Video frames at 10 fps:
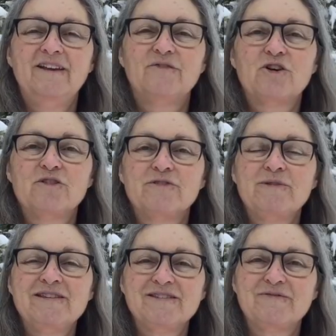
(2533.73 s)
for
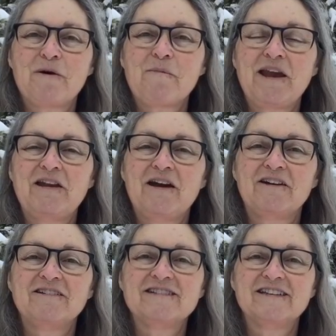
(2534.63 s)
Christmas from my
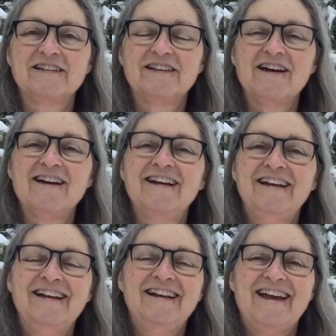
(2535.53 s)
daughter and son-in-law.
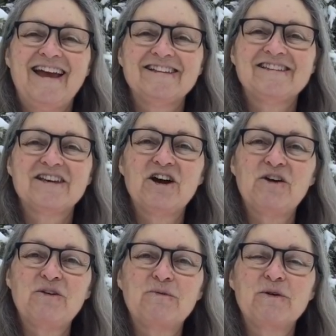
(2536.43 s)
And
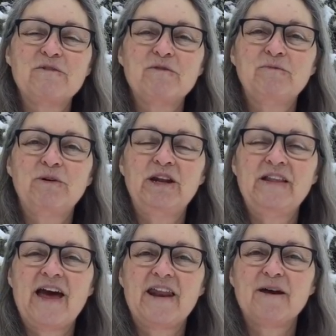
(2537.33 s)
so we've been
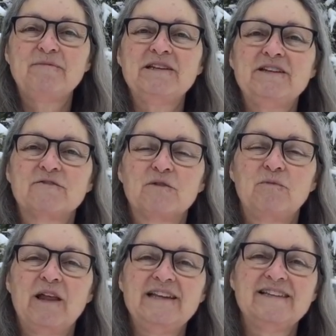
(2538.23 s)
putting that up in
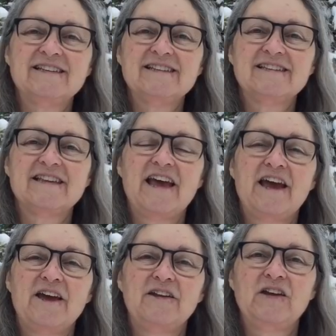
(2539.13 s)
different places
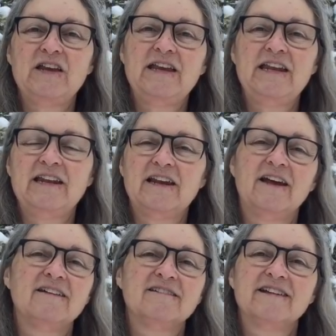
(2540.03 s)
and getting
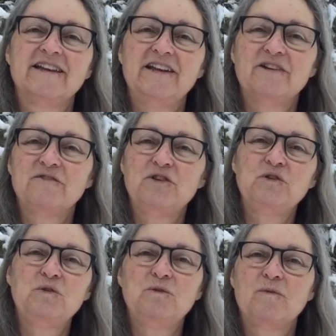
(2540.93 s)
a
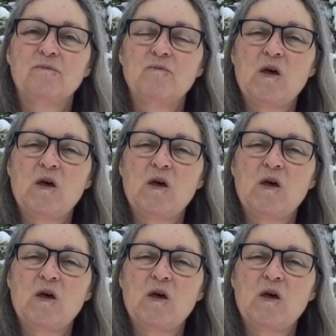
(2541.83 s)
few